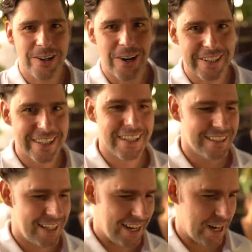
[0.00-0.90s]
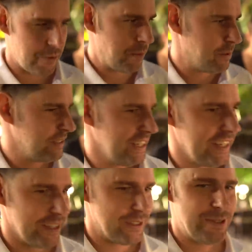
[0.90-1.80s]
our cocktails, and now we're
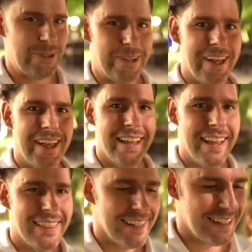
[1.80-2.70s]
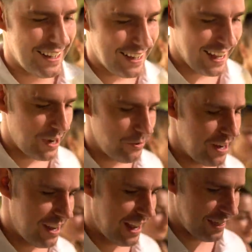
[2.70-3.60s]
proceeding to the dinner
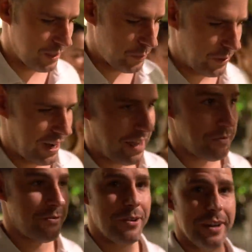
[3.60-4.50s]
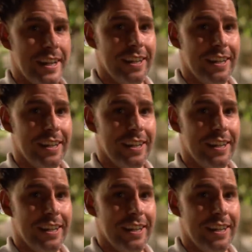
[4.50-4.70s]
area. I think we're gonna have a very